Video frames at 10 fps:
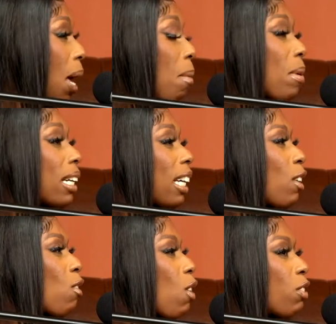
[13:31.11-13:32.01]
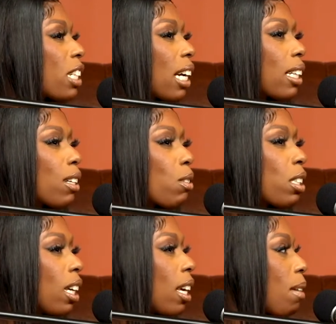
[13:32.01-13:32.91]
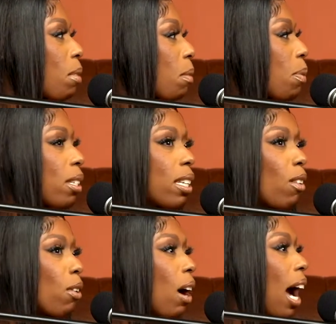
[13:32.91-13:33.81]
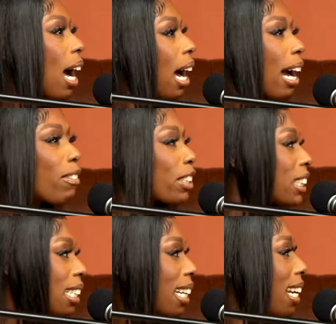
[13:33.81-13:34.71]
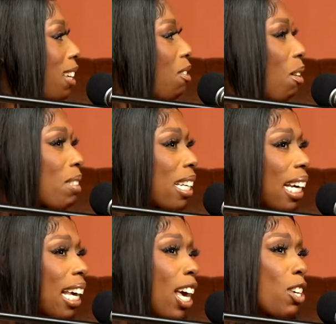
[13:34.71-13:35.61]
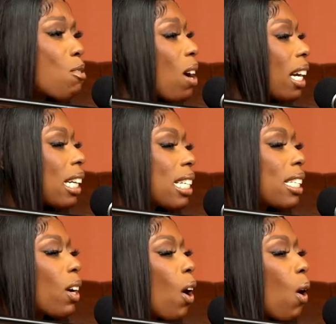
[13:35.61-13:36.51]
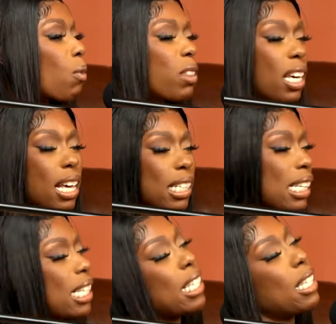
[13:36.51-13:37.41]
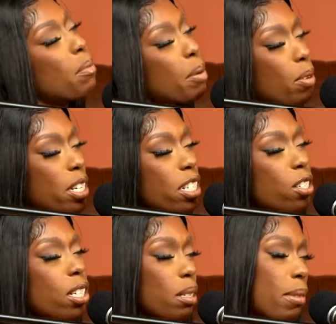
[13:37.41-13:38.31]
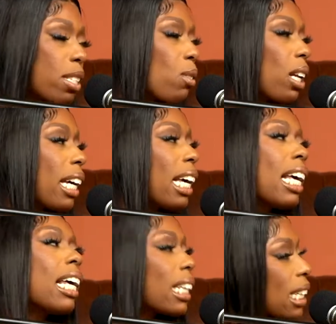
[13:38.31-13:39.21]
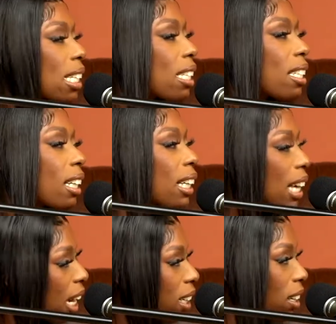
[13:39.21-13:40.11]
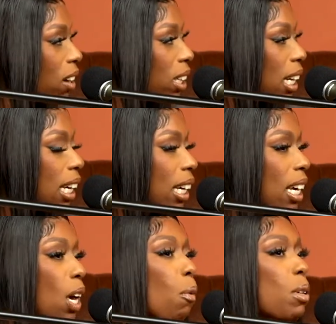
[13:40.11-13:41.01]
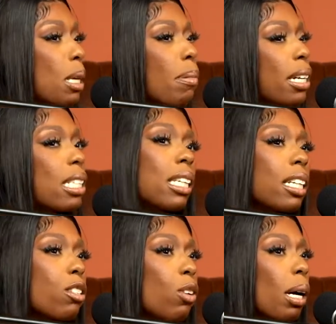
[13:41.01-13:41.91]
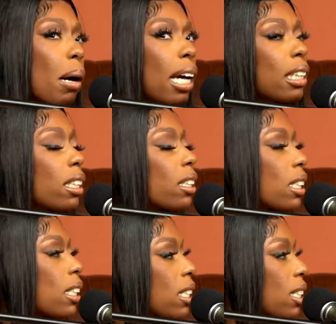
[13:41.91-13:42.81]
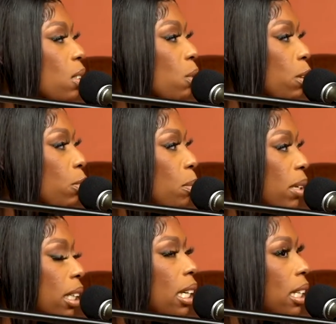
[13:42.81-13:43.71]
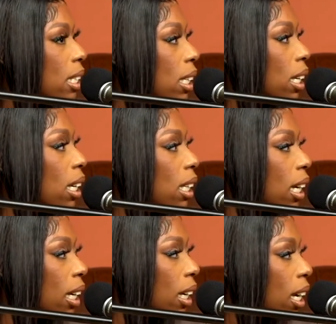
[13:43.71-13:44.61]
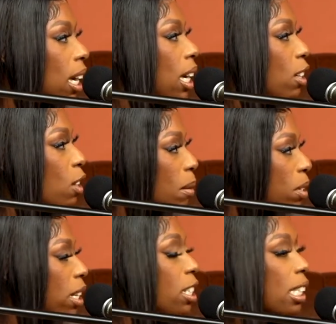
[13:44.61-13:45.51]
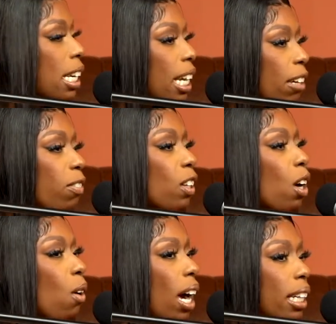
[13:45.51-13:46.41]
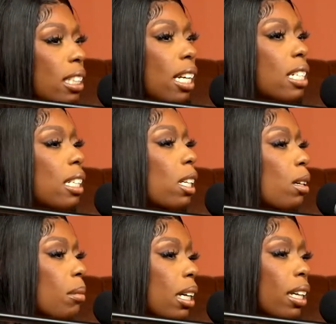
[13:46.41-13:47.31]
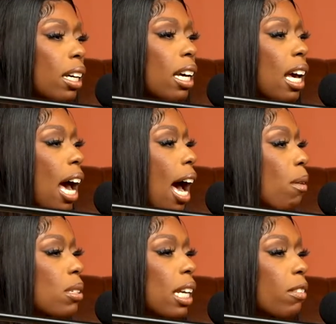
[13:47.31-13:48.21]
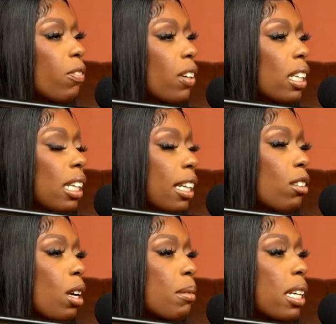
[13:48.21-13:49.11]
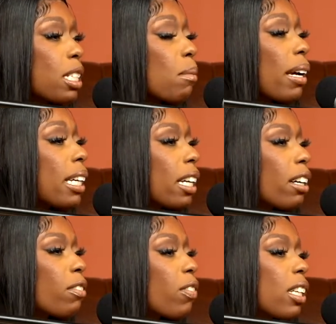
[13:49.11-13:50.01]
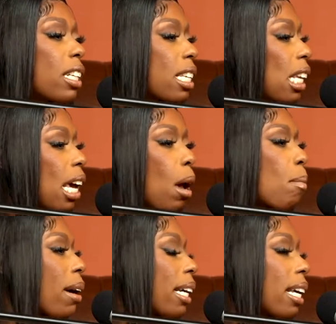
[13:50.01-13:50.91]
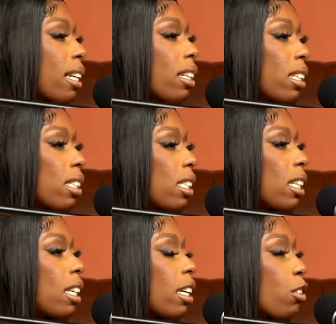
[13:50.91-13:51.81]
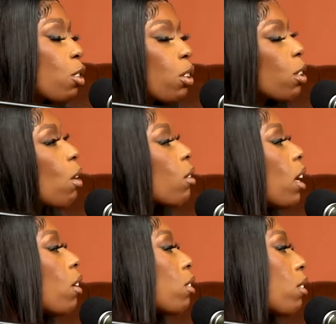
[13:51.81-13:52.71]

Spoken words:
But like, you don't know if she got a little scheme with the pussy or however she did it. You know what I'm saying? Like, you got to listen to the whole thing. I see some people are just judgmental. Like, listen to the catalog. Like, when somebody's CD drop, I literally listen to it from beginning to end. Like, you know what I'm saying? Seeing they flow, how they change it up. Like, how was they feeling? You know what I'm saying? She might get in her feelings by the end of the CD. You don't know. You